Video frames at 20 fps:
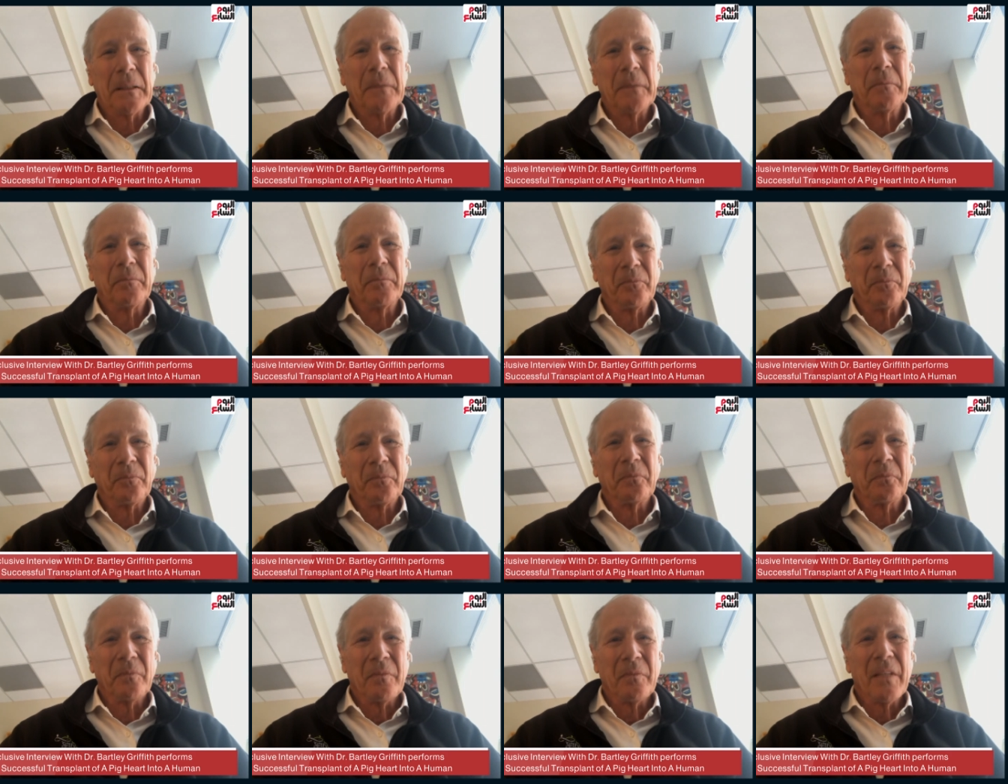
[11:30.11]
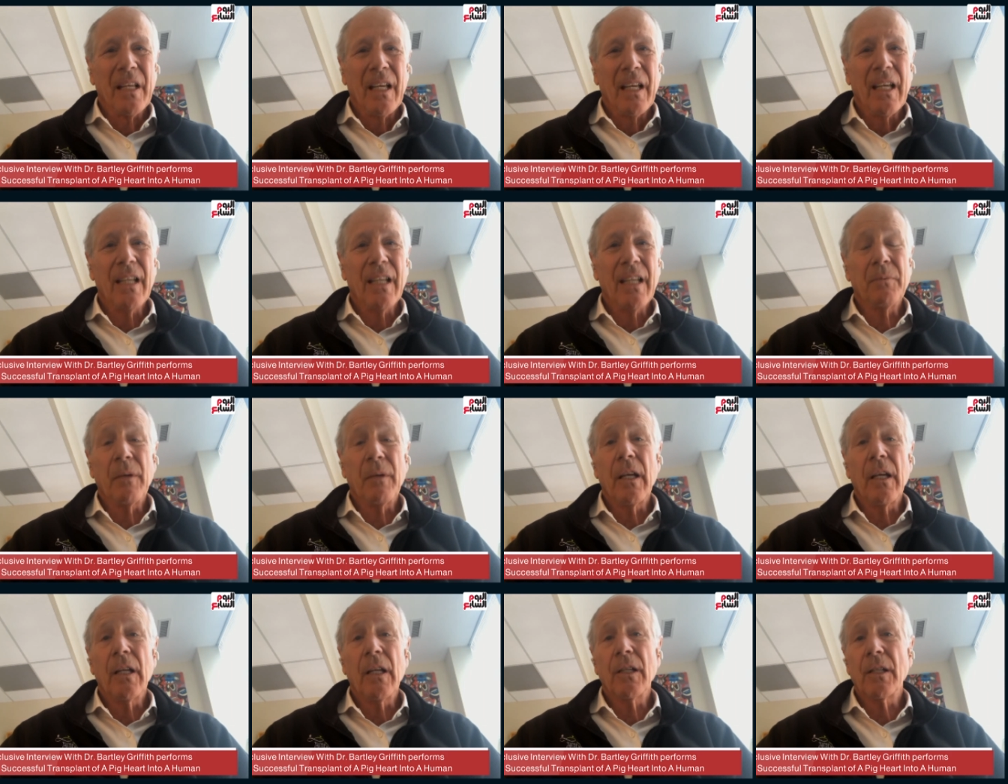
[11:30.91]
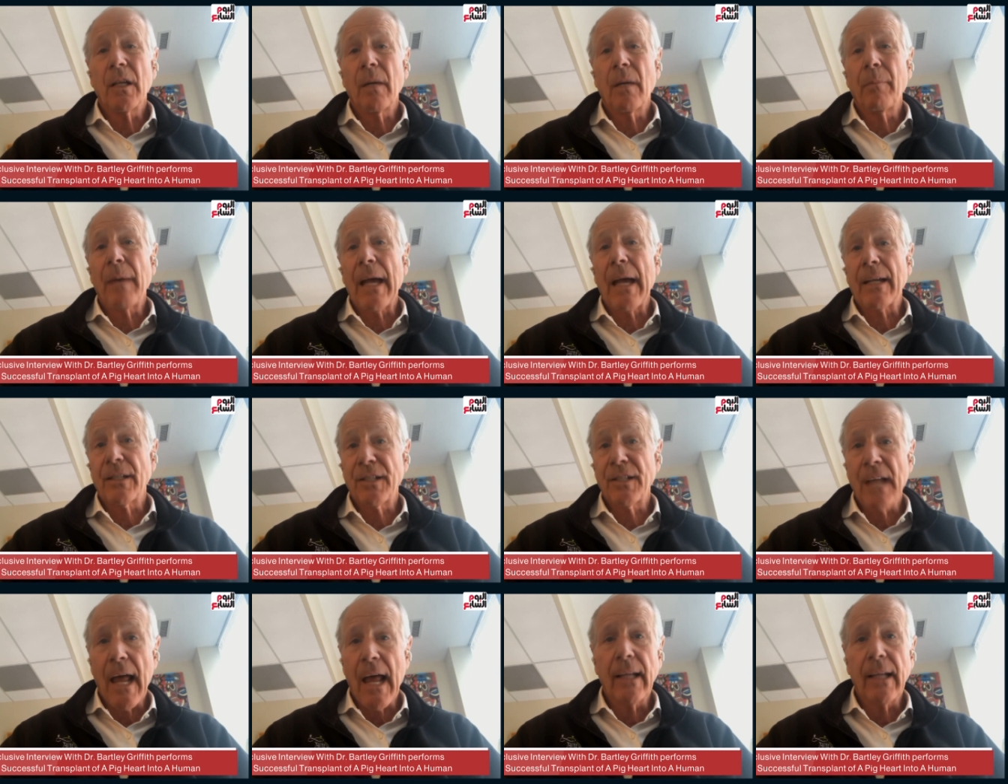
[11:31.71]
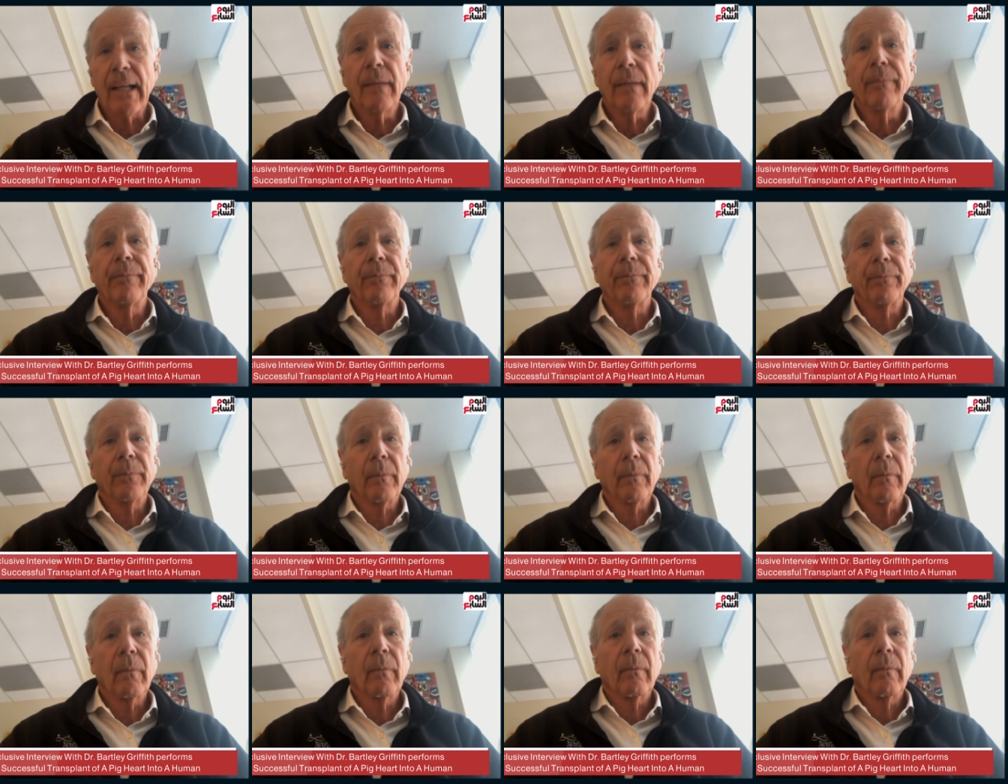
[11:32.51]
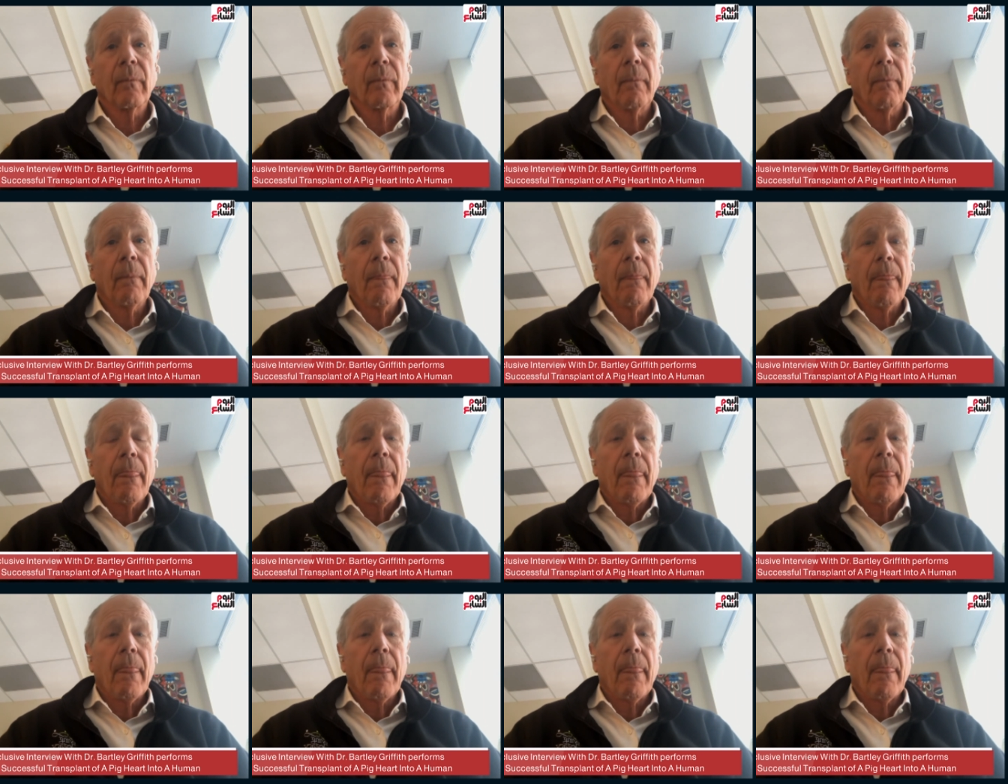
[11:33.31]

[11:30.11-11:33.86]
him? He's he's uh, Pakistani. Okay.